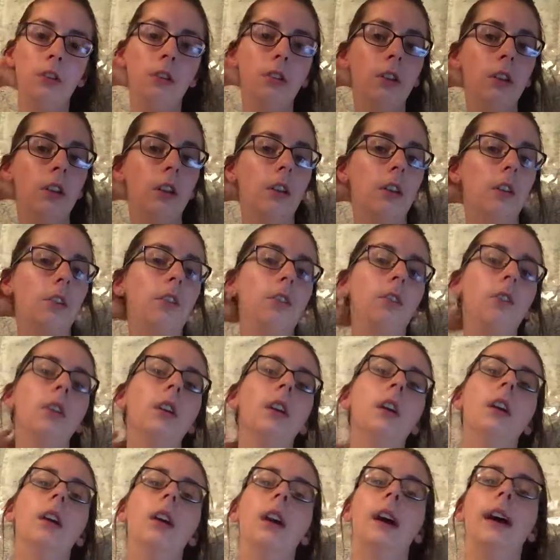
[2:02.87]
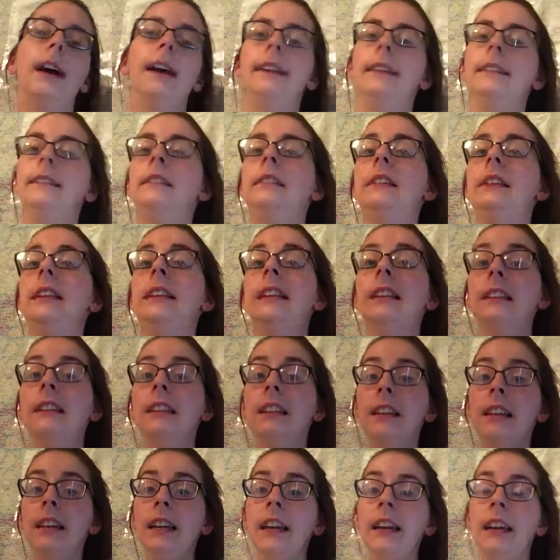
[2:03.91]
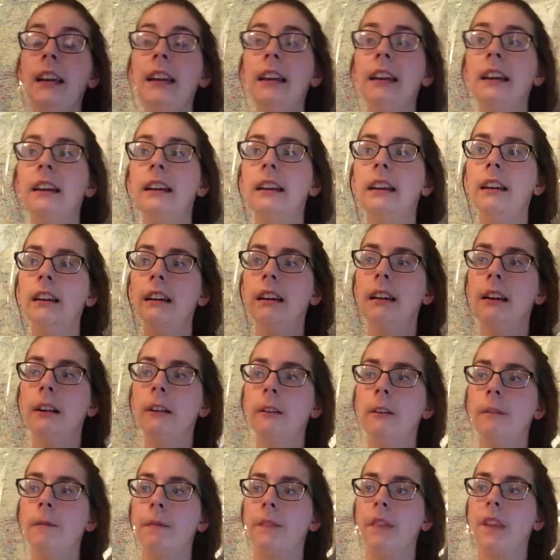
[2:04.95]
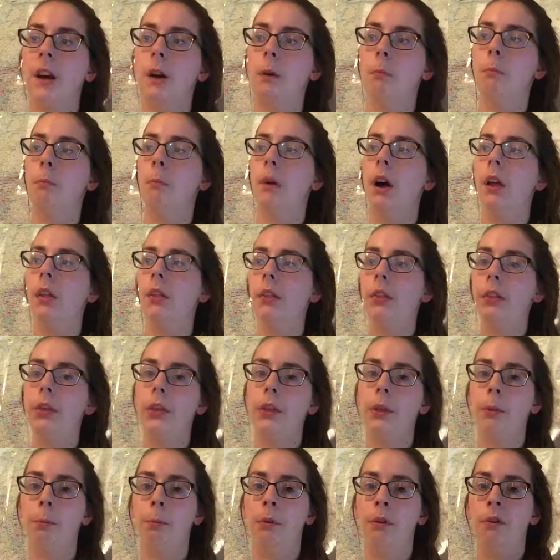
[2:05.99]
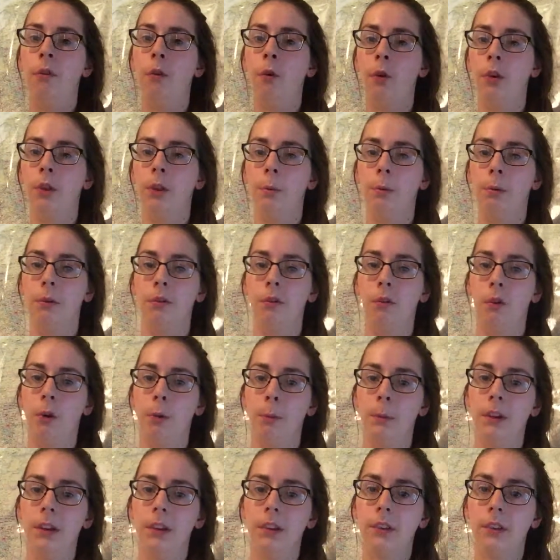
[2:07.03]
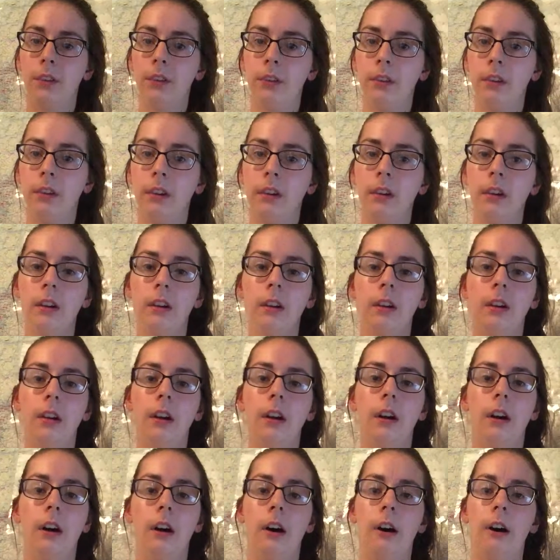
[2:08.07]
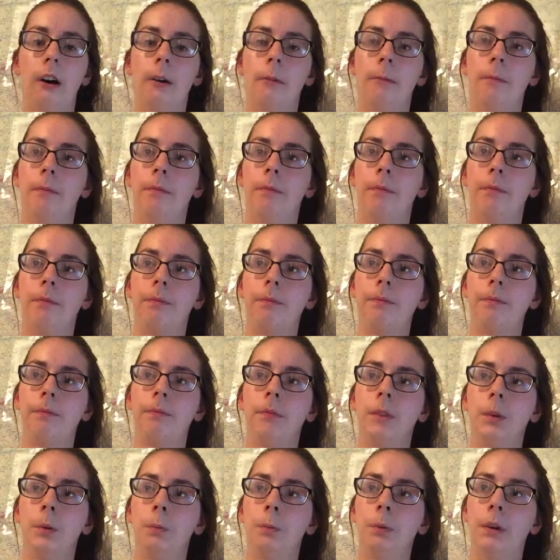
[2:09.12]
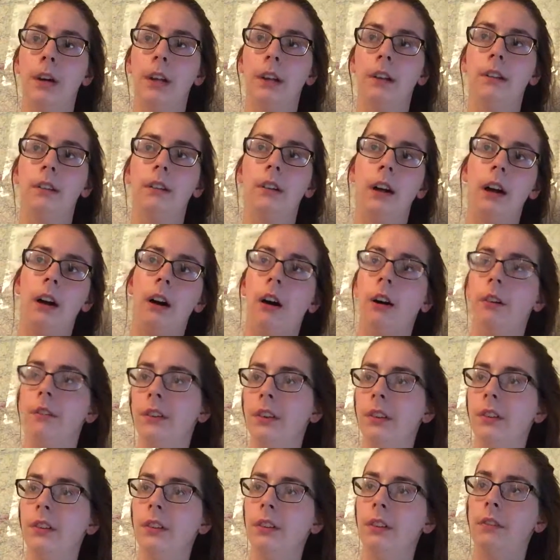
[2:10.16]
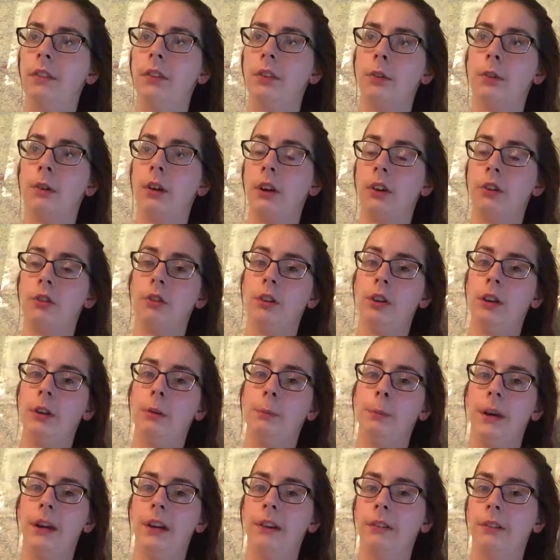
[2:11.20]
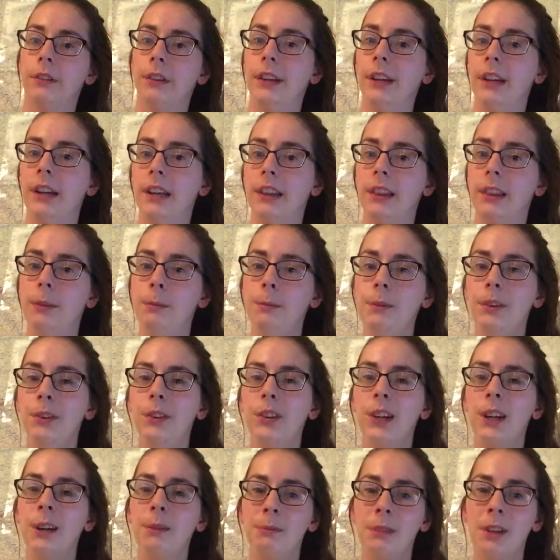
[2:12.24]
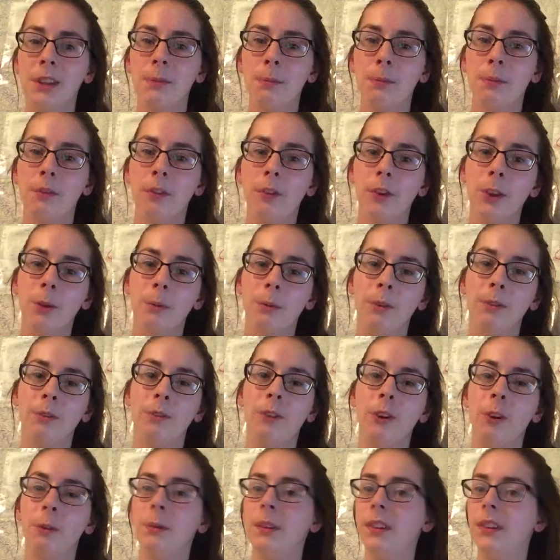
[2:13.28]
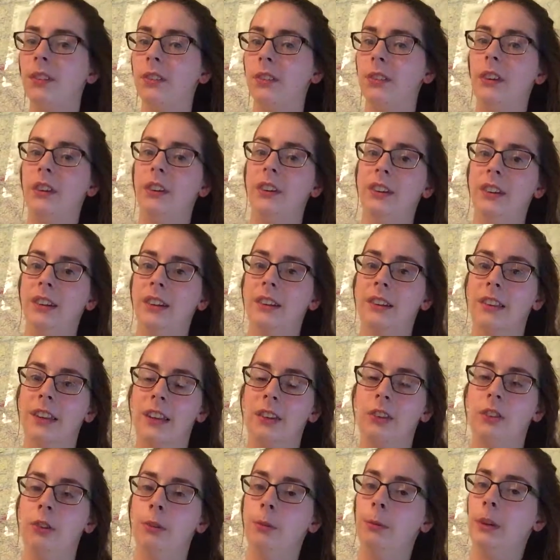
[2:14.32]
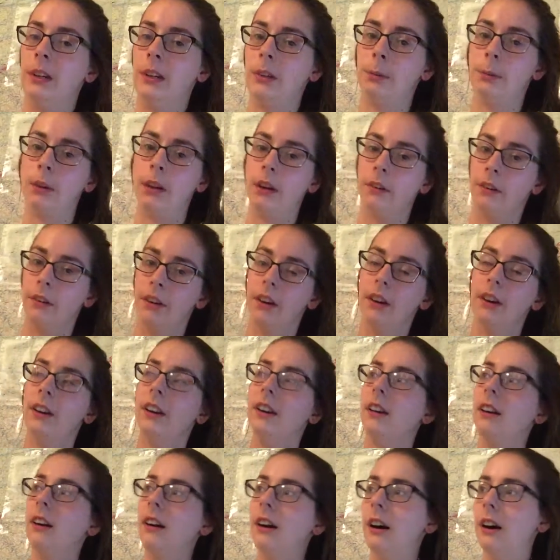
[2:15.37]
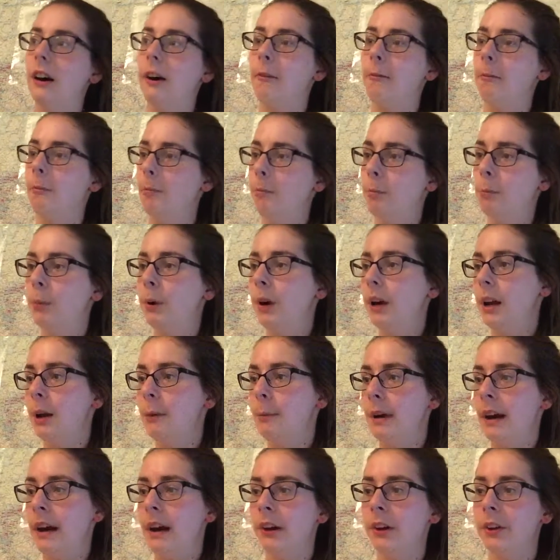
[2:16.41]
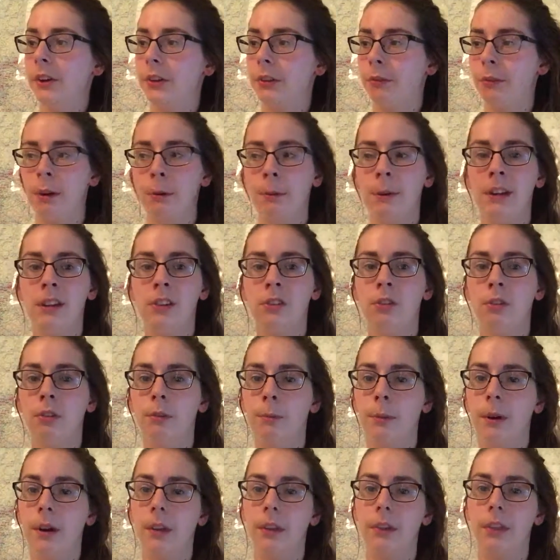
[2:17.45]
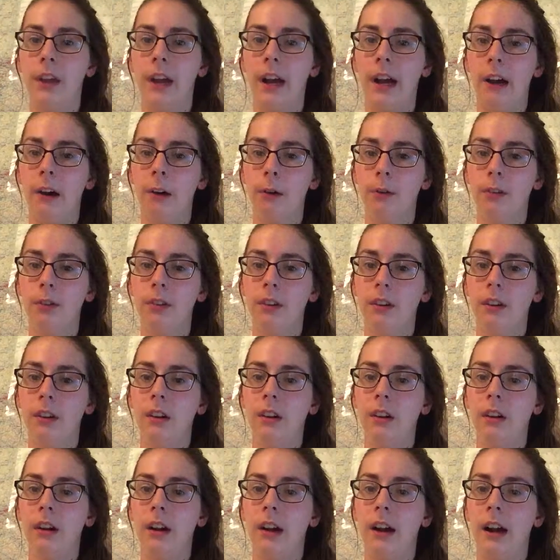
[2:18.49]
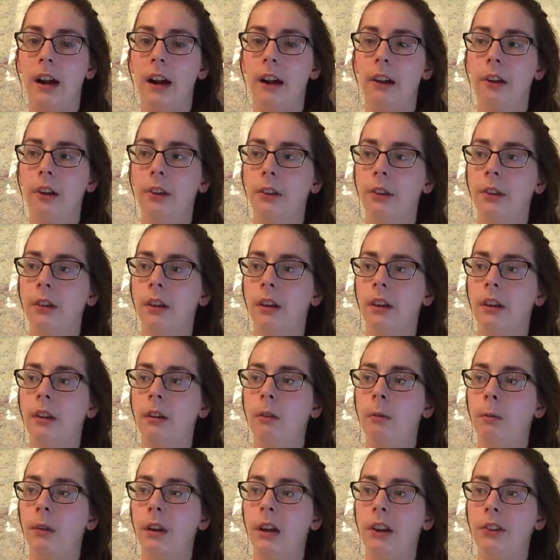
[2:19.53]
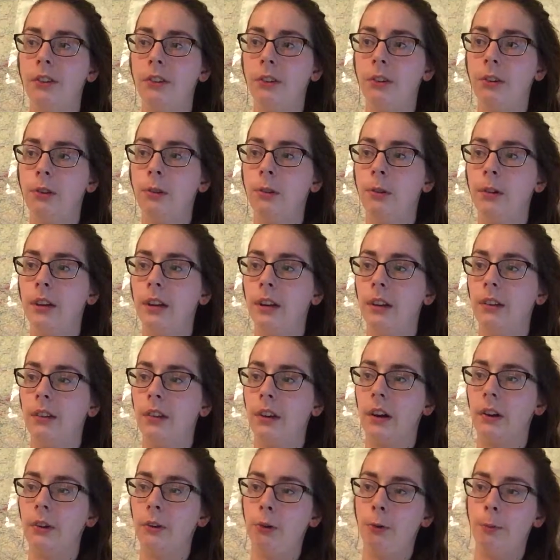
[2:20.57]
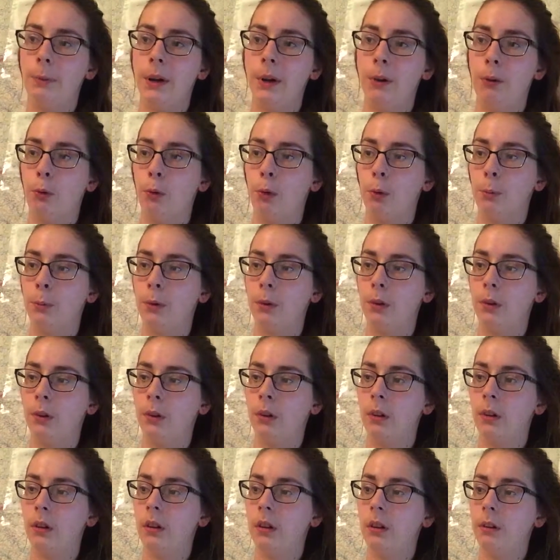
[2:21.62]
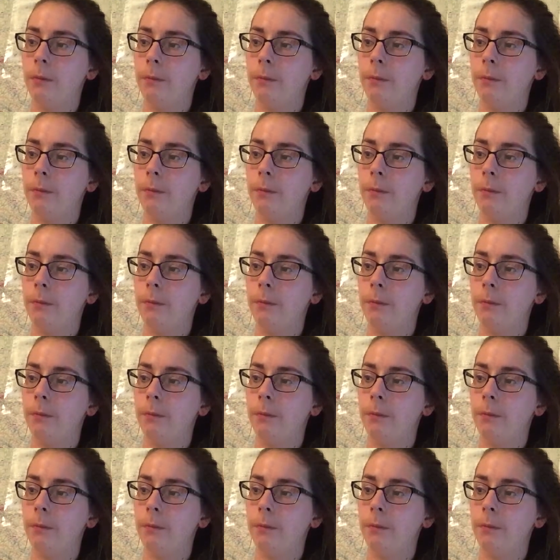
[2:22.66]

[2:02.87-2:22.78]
this ideally a month before the performance. But obviously if it's orchestra, you might only get the music a month before the performance, so, like 2 weeks, whatever. But about 3 weeks to a month out, what I'll do is I'll do my normal